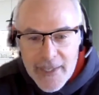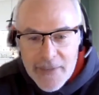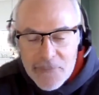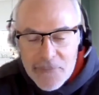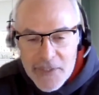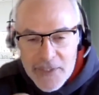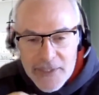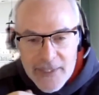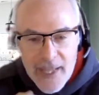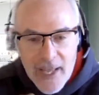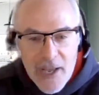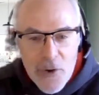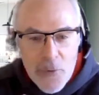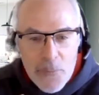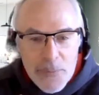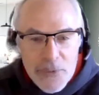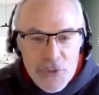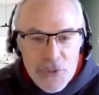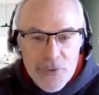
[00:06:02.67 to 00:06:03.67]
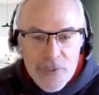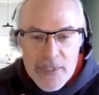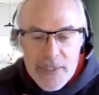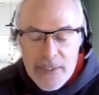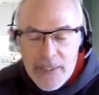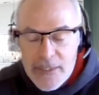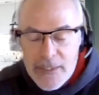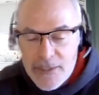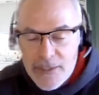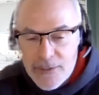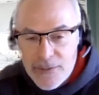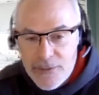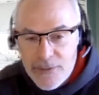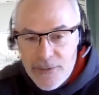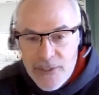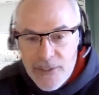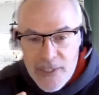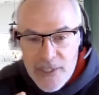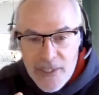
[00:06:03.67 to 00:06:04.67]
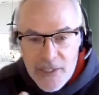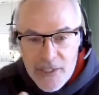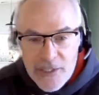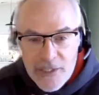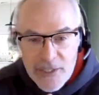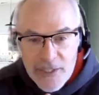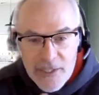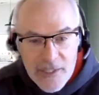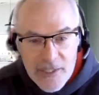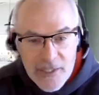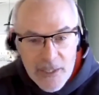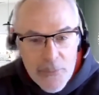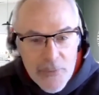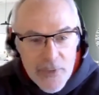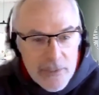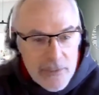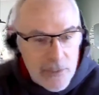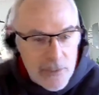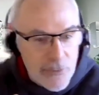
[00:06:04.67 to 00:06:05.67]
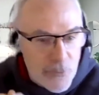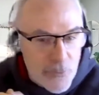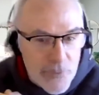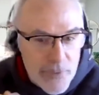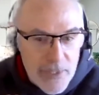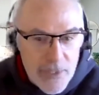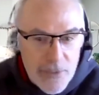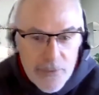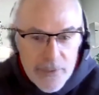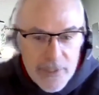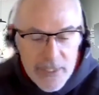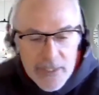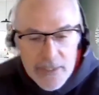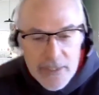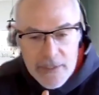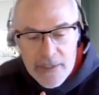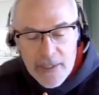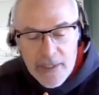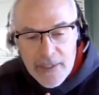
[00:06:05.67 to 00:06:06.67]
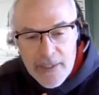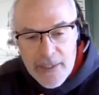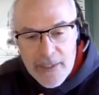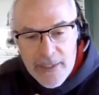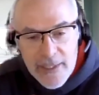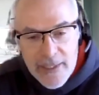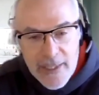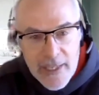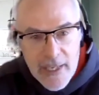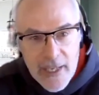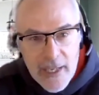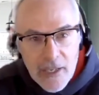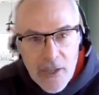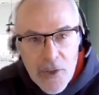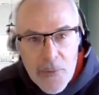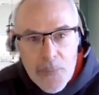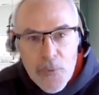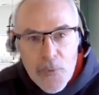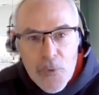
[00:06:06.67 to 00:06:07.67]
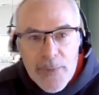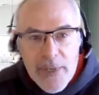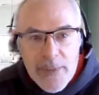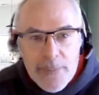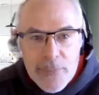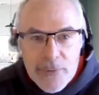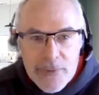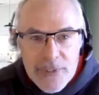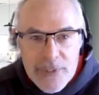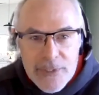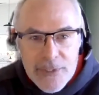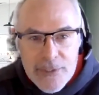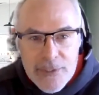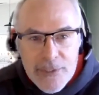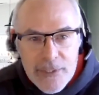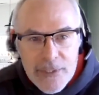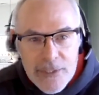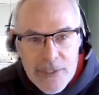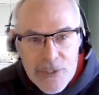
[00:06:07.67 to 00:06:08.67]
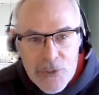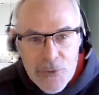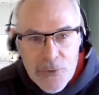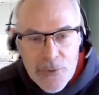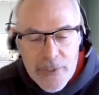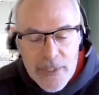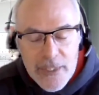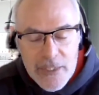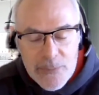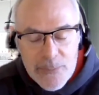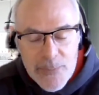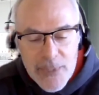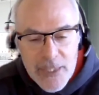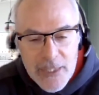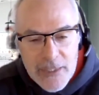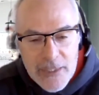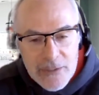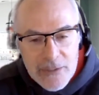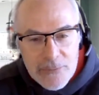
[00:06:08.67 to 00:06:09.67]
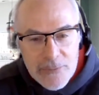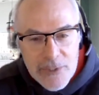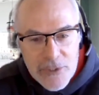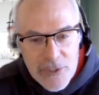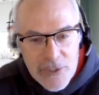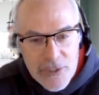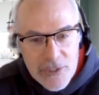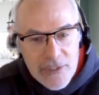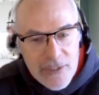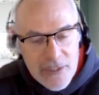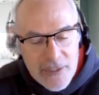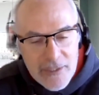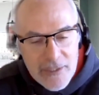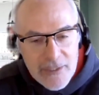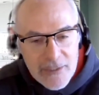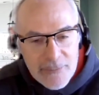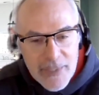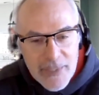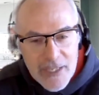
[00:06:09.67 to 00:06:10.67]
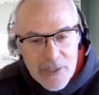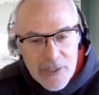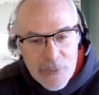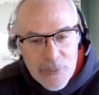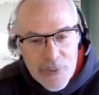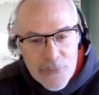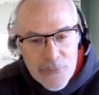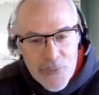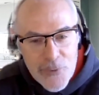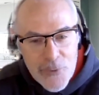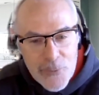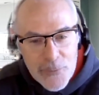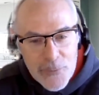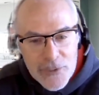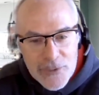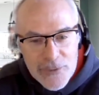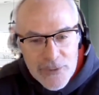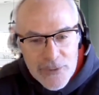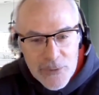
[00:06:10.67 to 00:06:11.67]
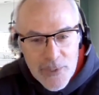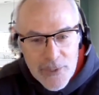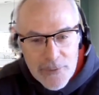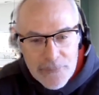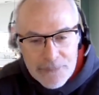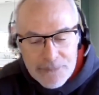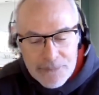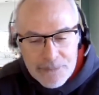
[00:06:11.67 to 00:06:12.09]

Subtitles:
given us that opportunity to continue things and grow the audience and allow more people to enjoy the experience, which I'm kind of looking forward to as well.